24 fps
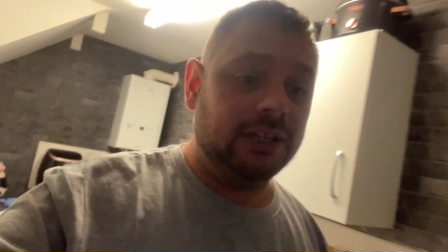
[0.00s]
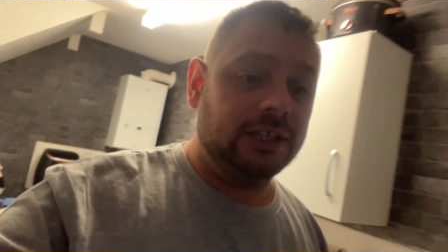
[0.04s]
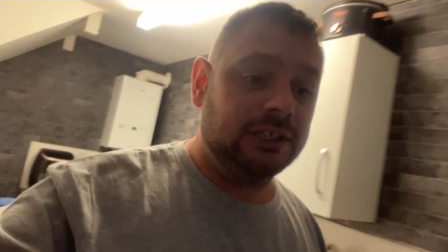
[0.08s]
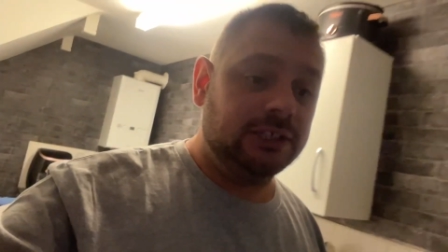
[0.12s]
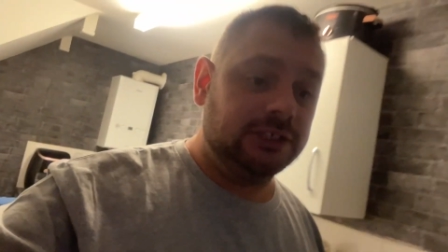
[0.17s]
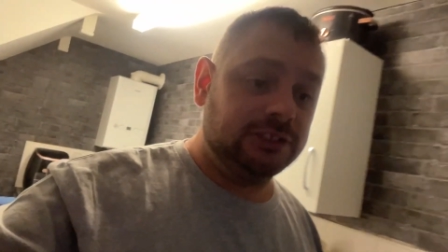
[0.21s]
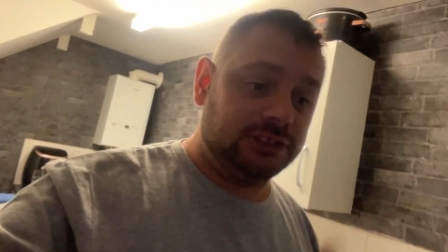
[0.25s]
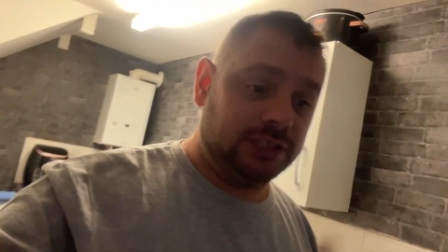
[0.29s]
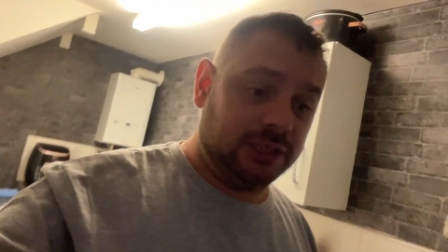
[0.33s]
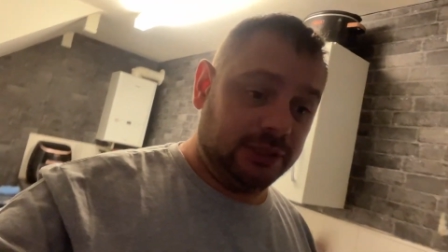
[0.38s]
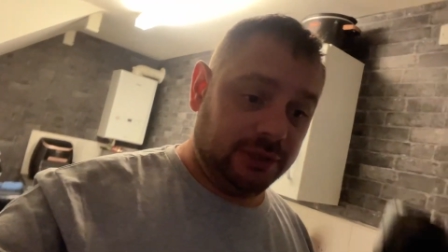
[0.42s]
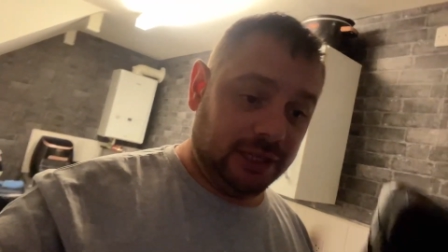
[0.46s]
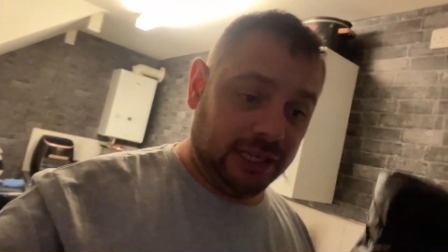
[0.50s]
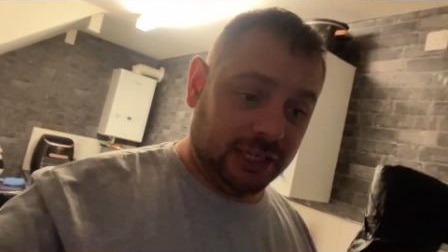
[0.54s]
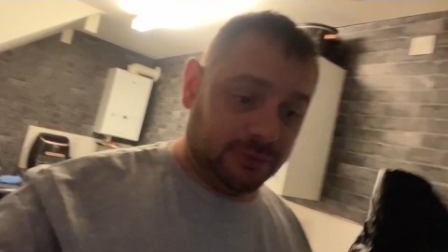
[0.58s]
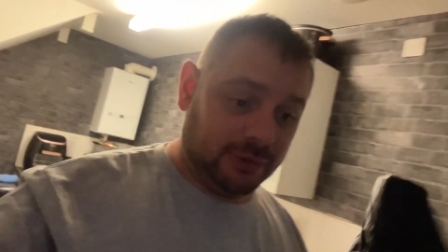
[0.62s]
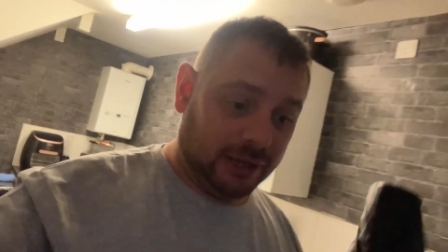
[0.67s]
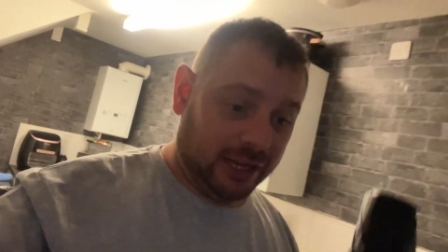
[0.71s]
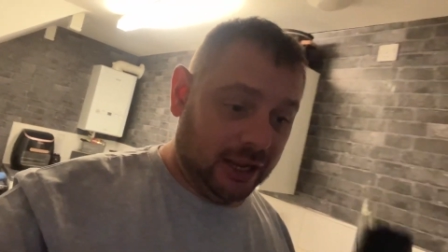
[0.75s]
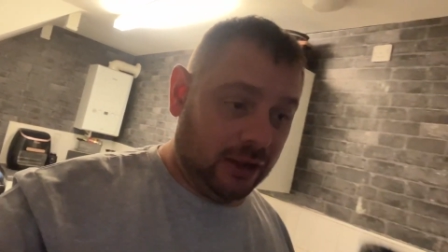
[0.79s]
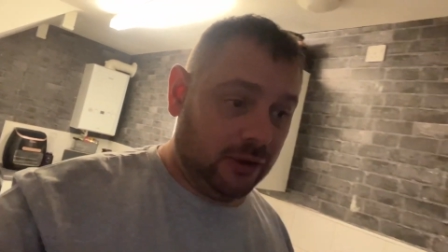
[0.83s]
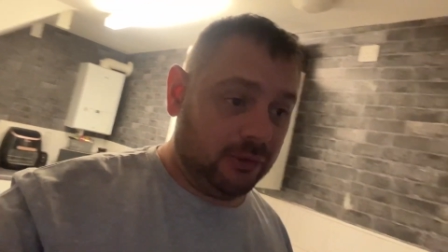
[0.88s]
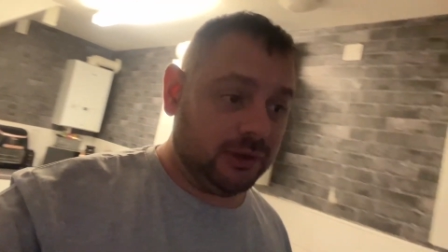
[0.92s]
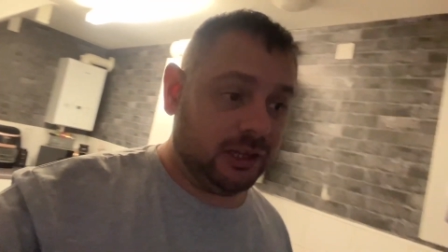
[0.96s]
So anyway,
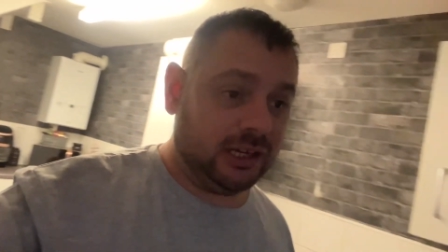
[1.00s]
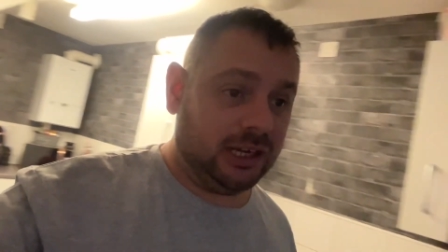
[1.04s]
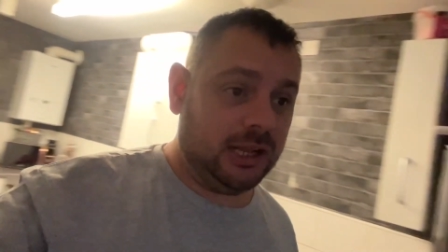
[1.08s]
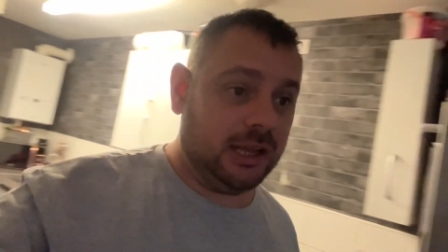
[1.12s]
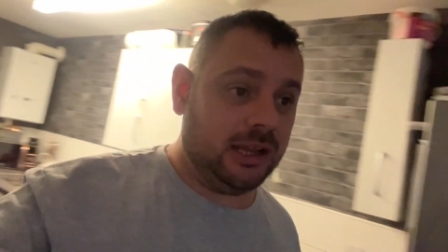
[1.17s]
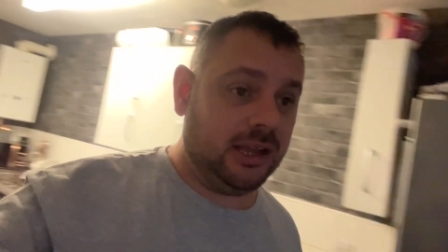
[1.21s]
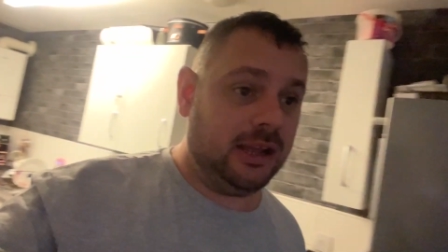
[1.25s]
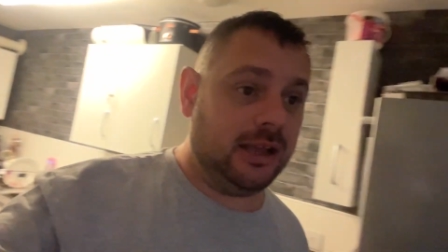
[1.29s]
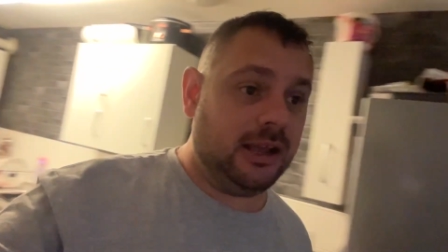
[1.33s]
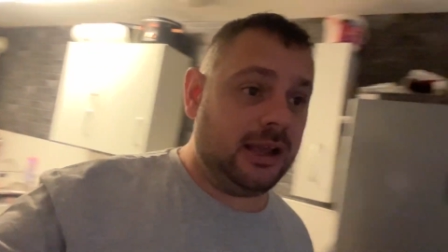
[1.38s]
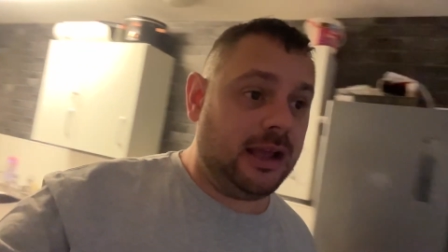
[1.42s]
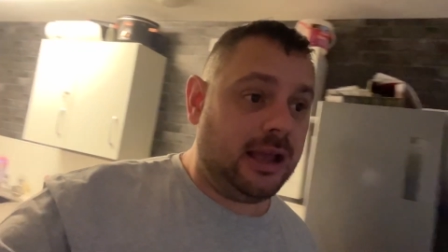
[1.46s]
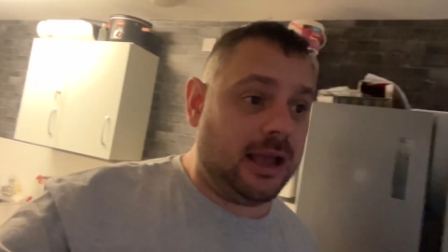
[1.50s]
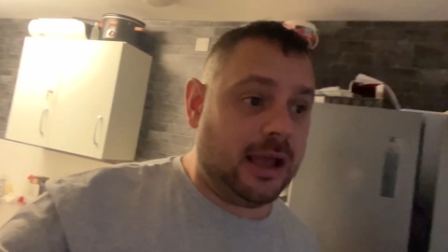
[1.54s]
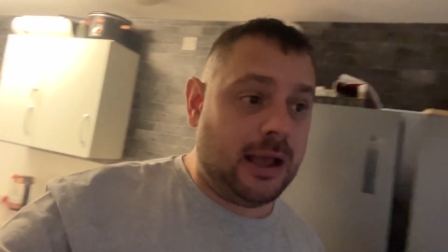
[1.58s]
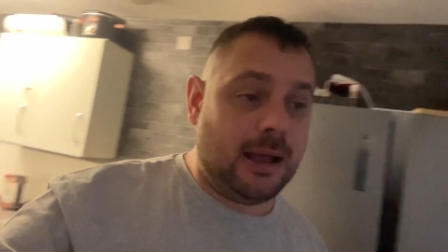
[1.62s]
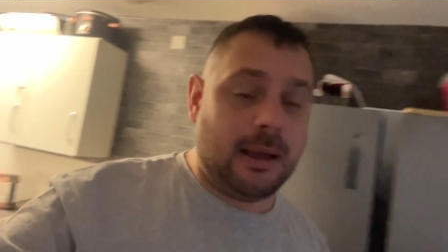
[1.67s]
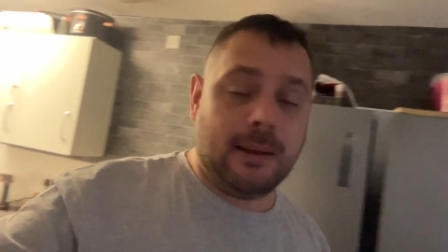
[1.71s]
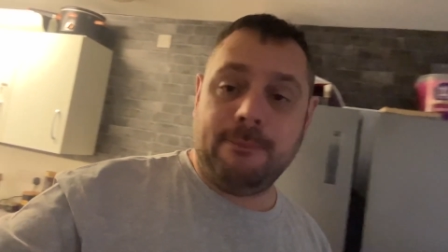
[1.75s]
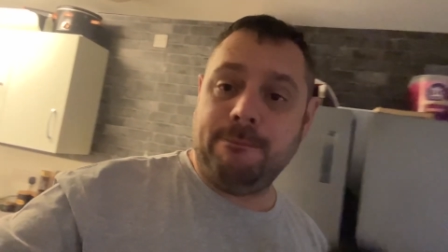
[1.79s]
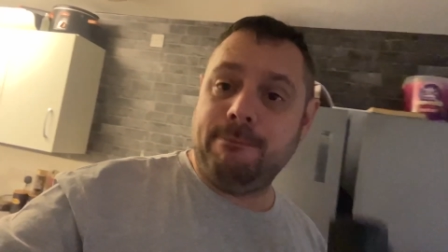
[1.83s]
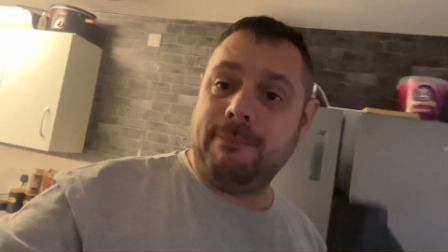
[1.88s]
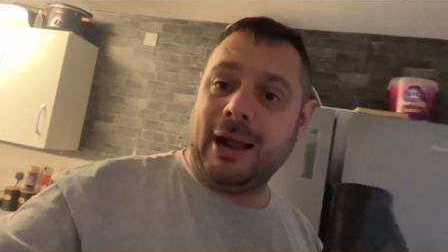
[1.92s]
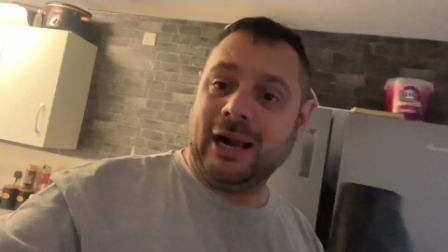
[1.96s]
I'm going to
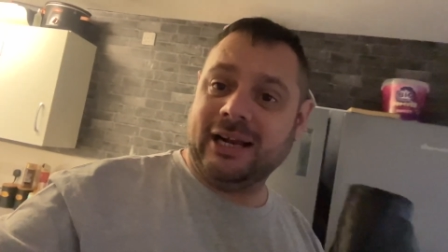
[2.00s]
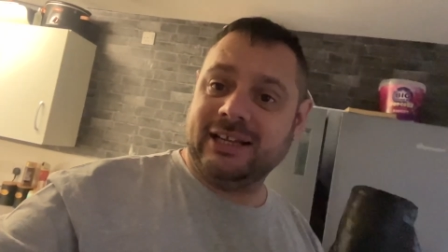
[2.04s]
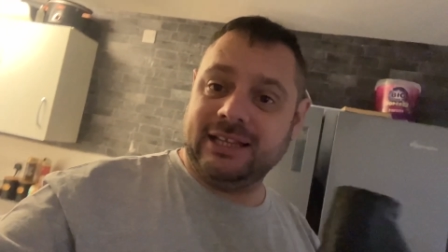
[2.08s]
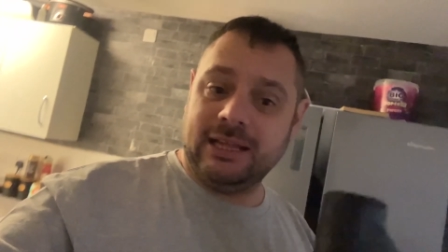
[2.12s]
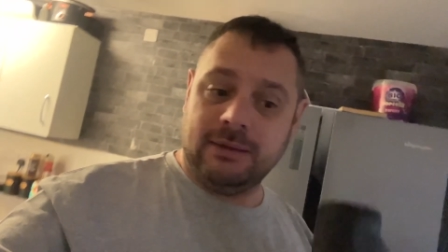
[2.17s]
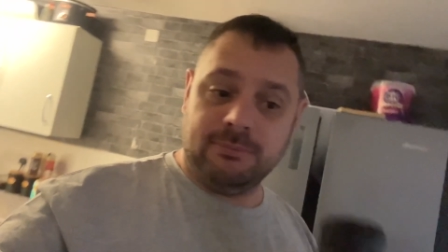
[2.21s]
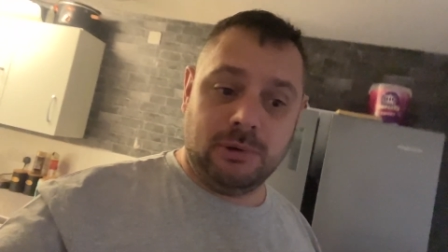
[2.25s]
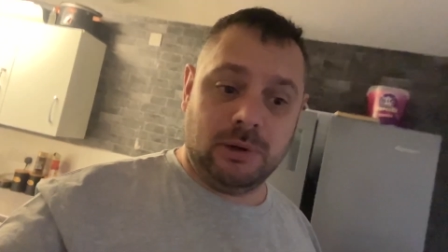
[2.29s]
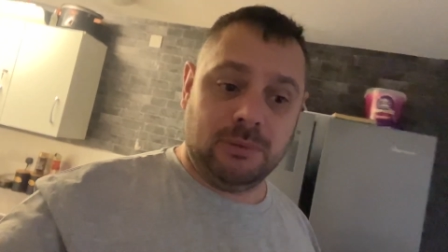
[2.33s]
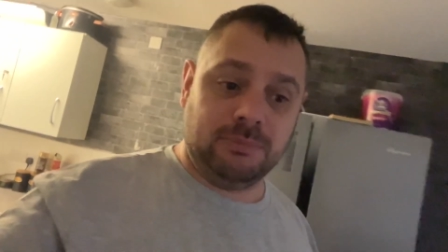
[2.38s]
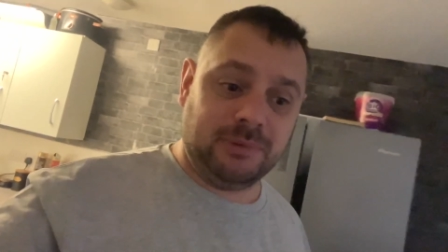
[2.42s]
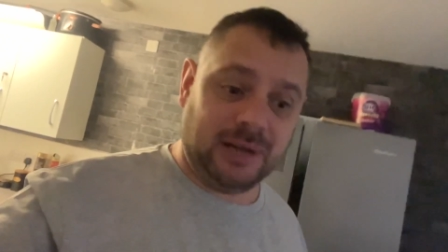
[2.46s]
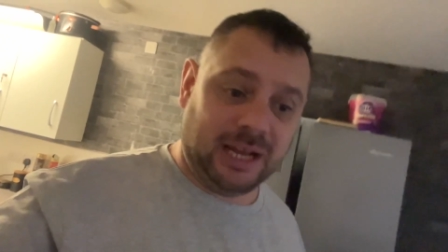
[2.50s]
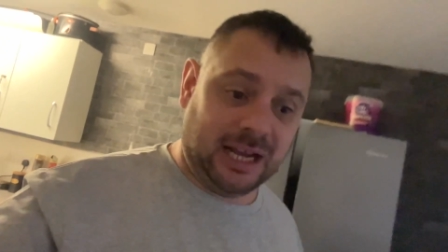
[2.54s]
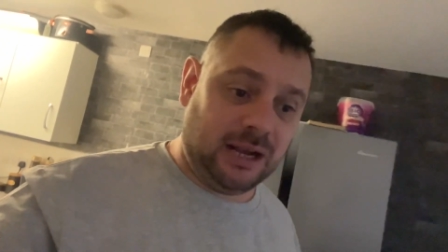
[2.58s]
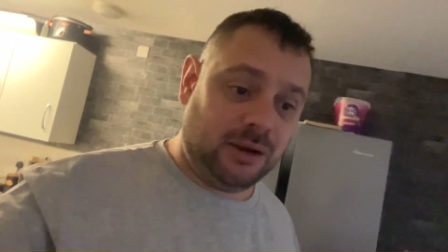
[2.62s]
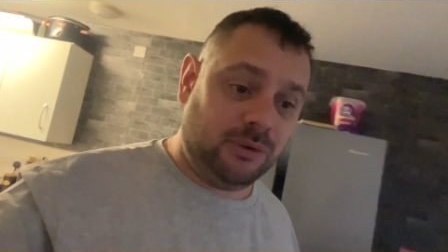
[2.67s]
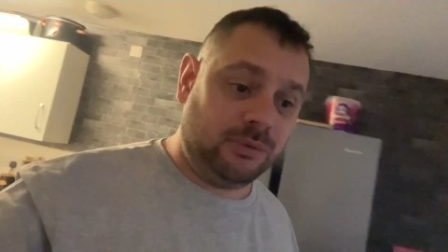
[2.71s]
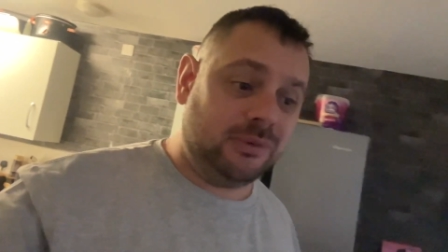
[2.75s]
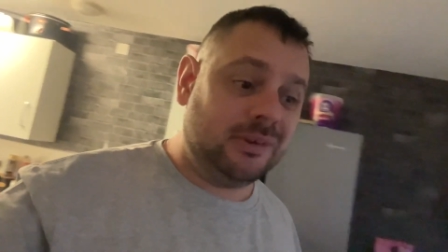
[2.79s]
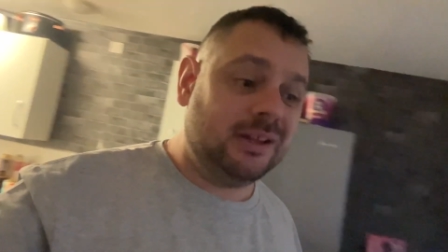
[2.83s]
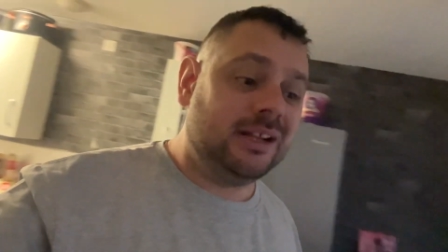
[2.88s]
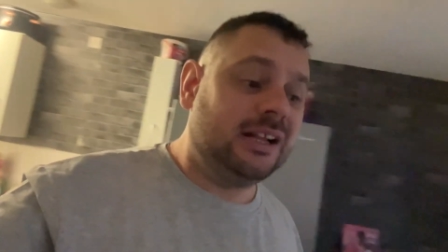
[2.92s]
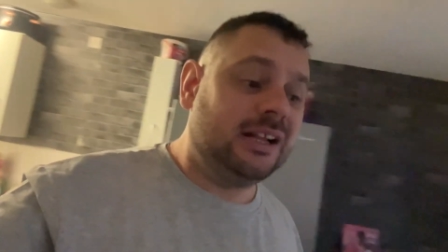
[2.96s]
bag them up now,